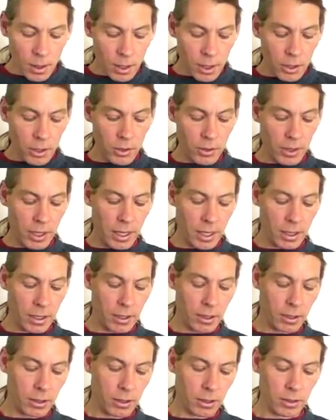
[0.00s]
It
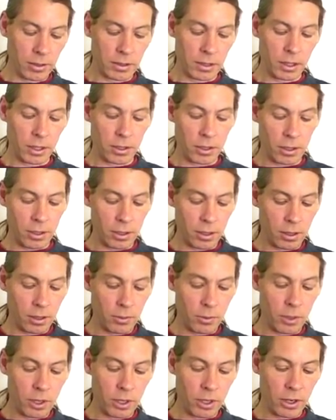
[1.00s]
includes the girdle
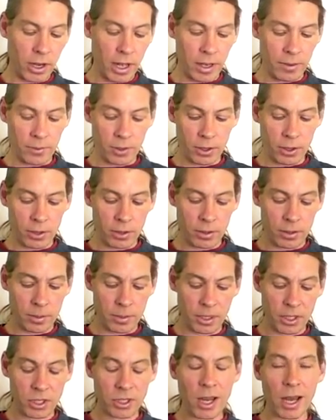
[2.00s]
where you have
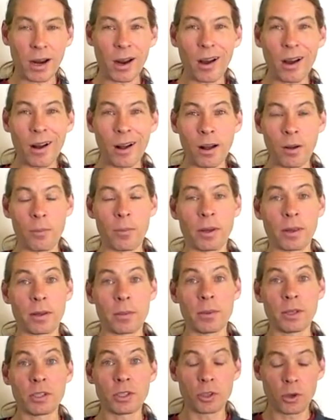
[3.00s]
not all, but the
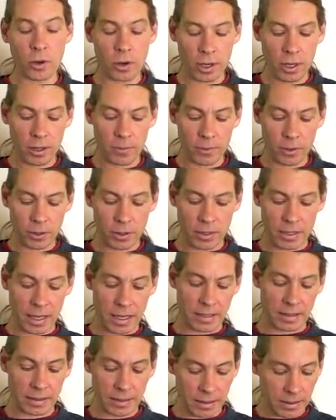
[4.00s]
majority of your
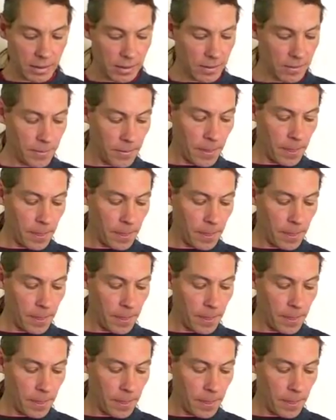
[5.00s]
intestines.